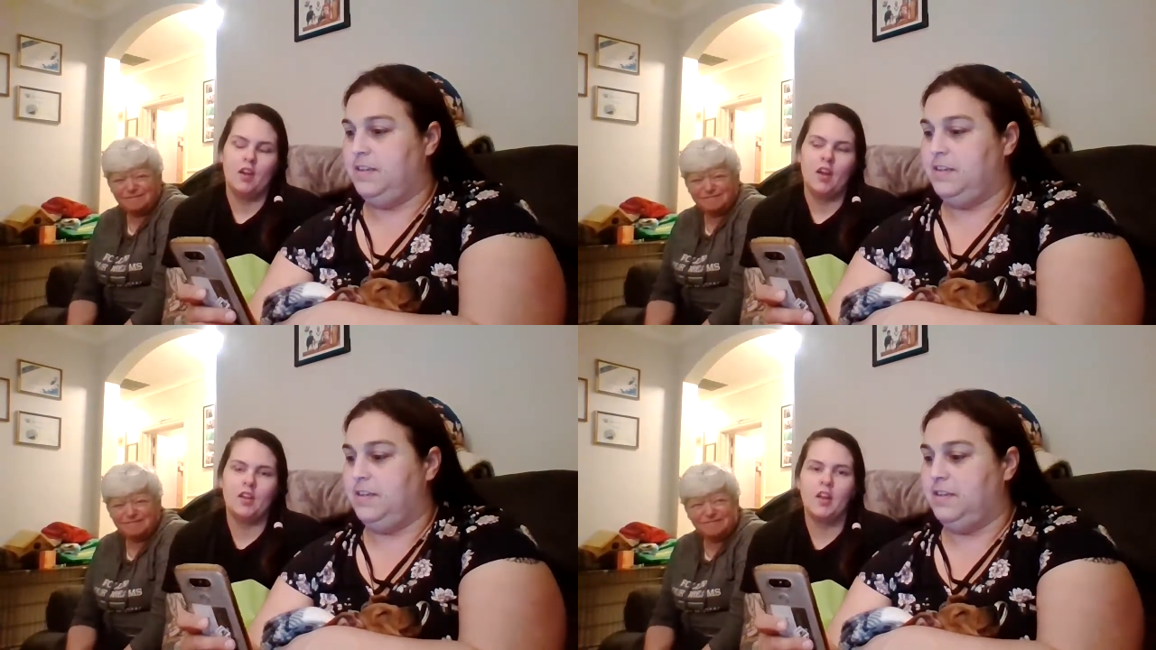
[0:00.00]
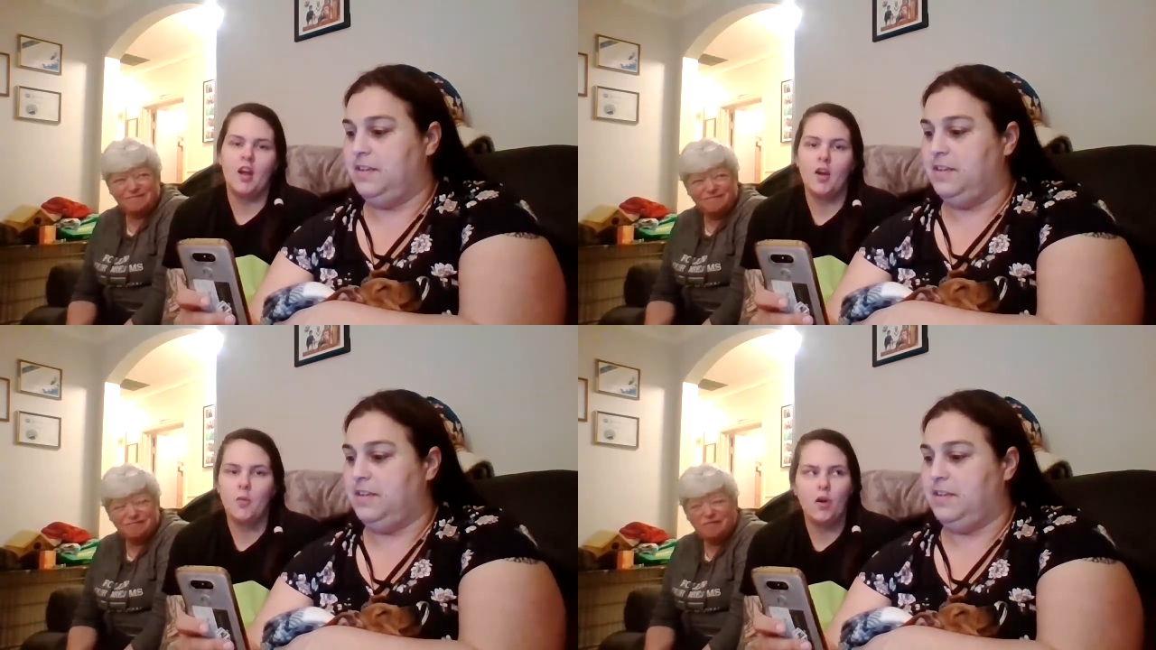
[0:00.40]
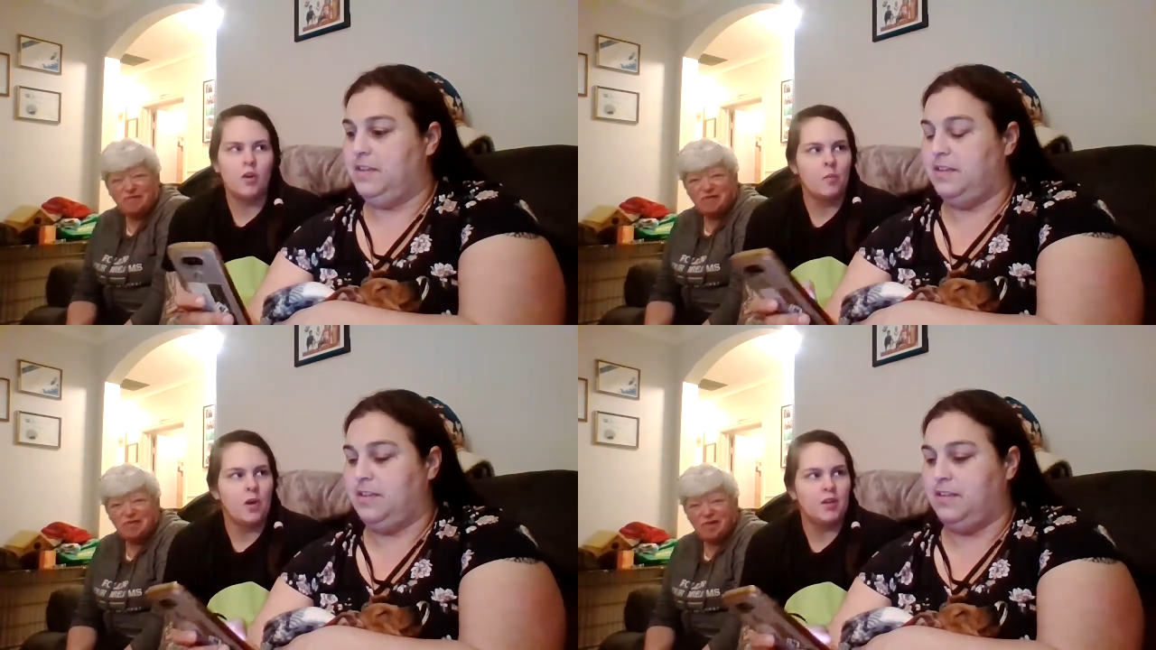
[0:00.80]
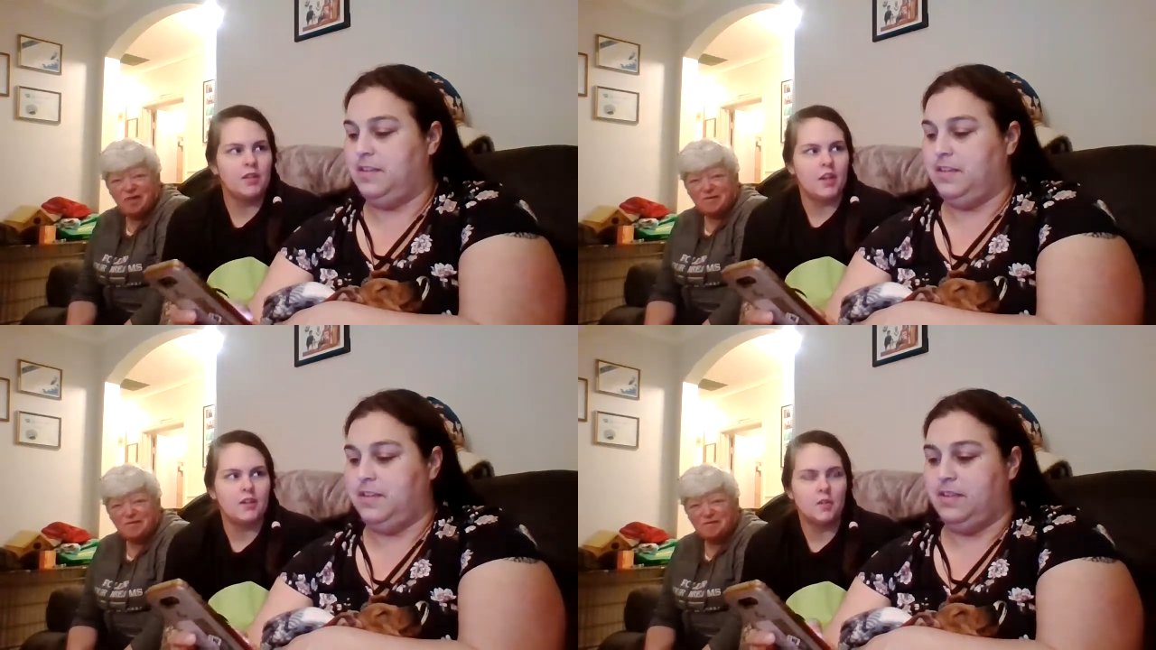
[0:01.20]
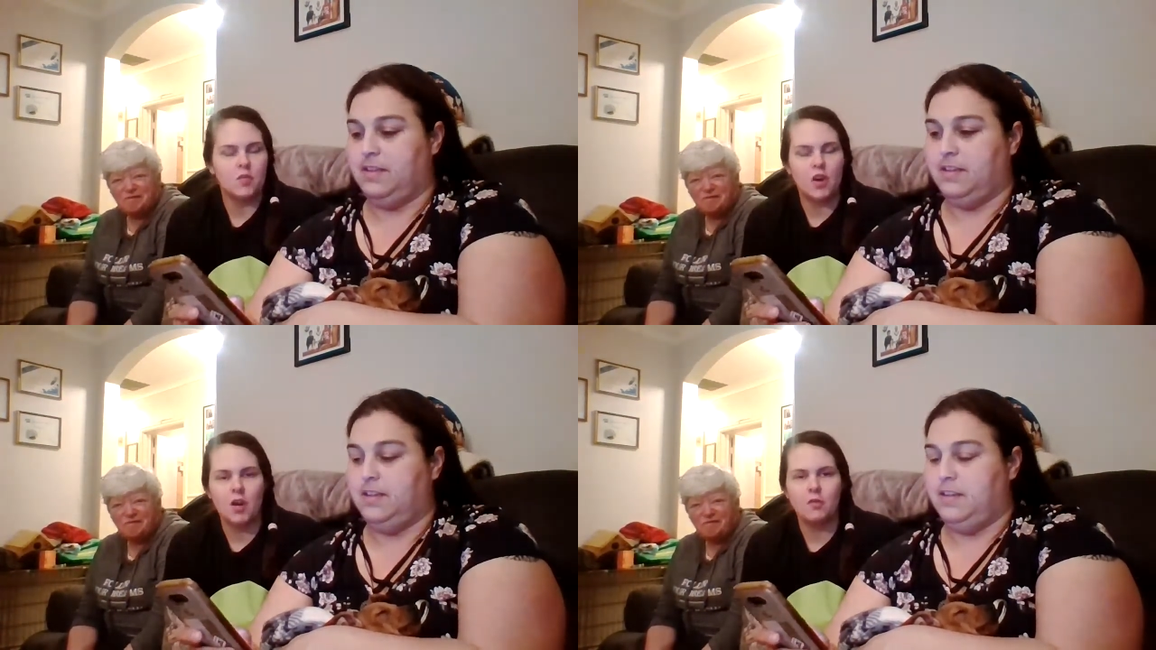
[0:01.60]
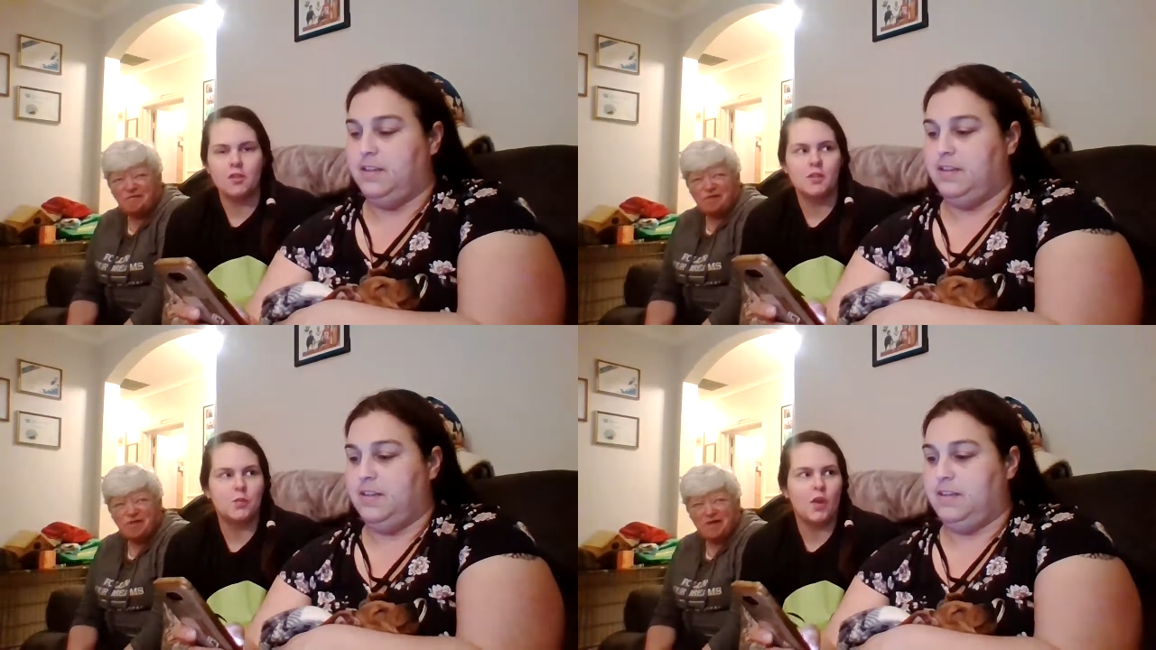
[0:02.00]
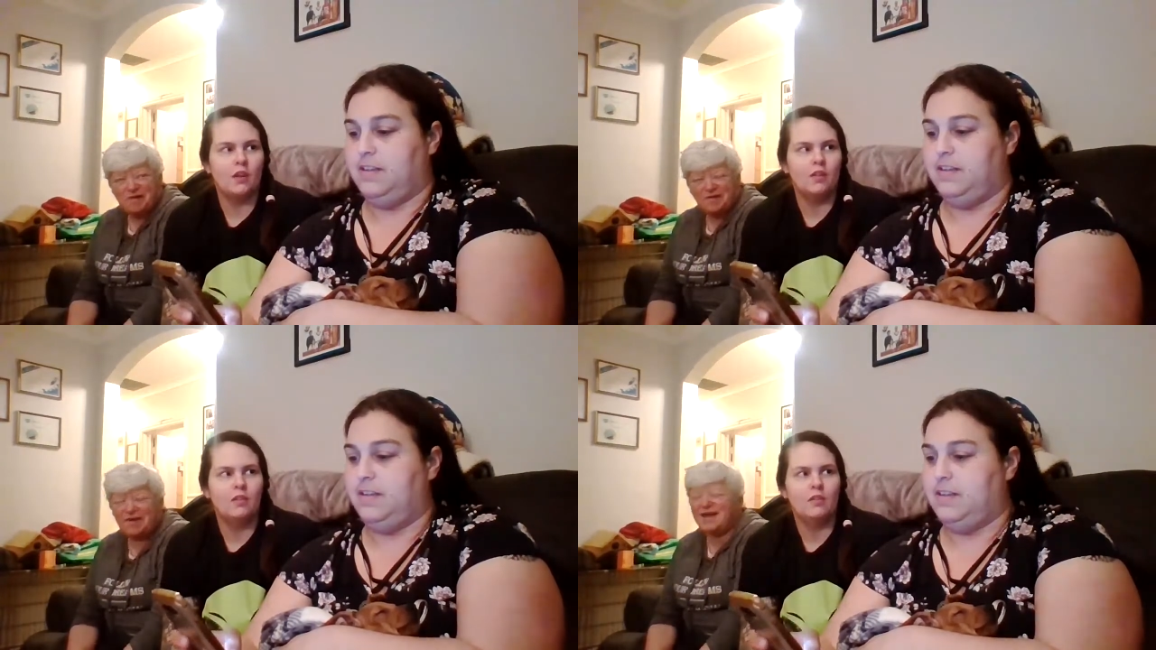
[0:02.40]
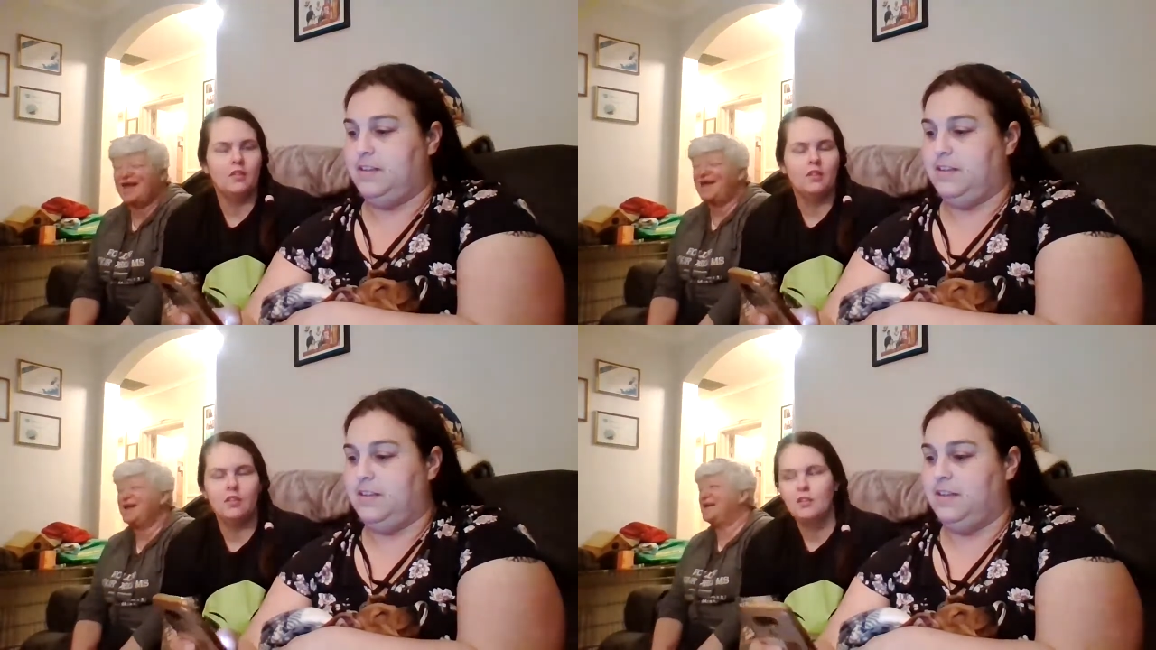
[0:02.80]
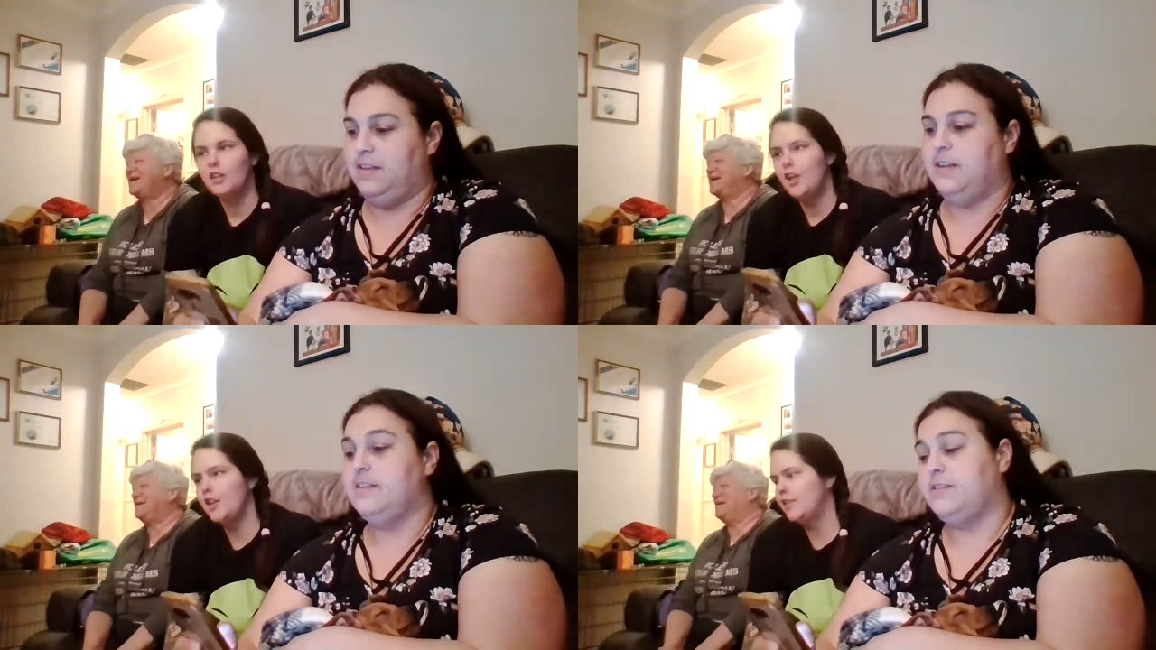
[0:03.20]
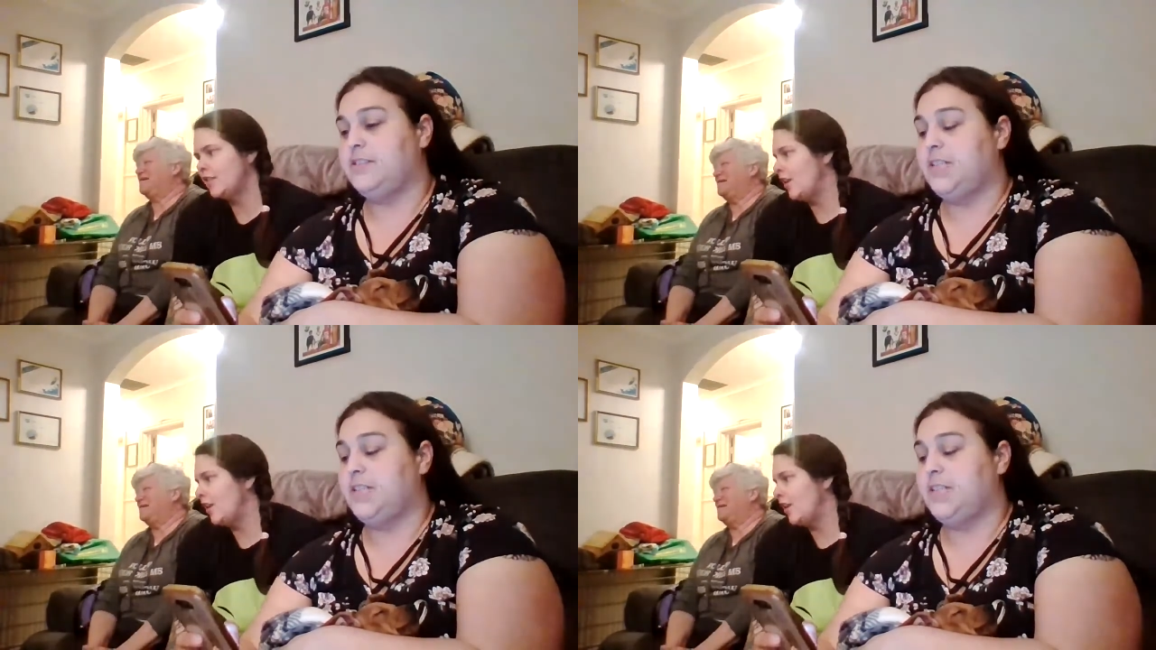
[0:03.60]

Speaker 1: I I welcome undead subscribers as well. It's